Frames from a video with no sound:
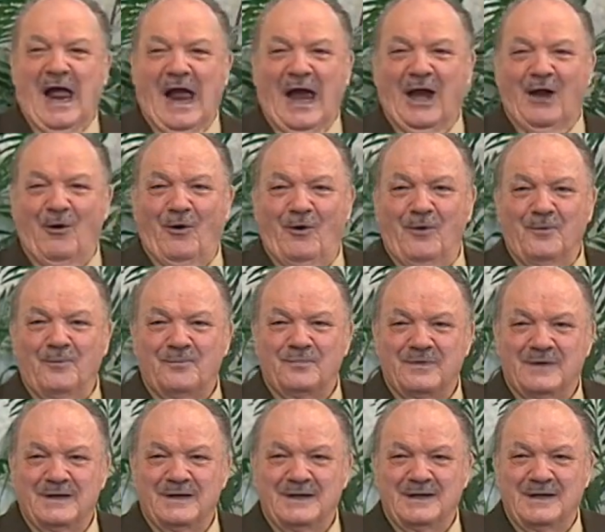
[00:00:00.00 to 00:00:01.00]
heir,
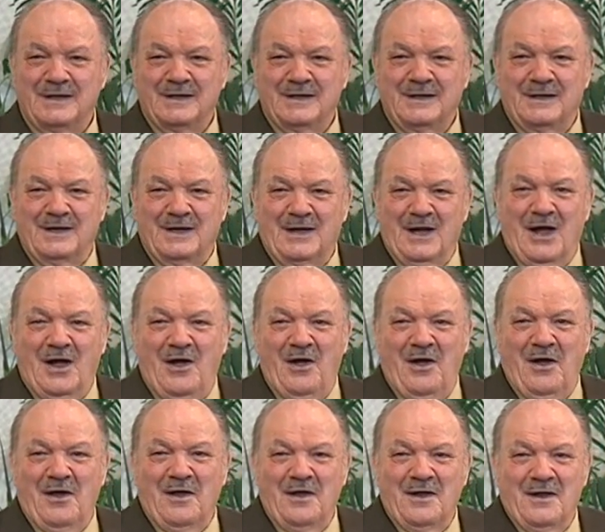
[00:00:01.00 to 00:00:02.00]

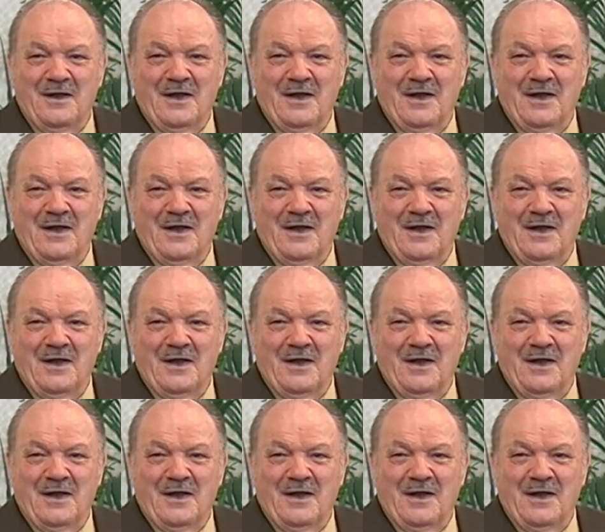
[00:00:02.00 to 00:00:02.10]
huh?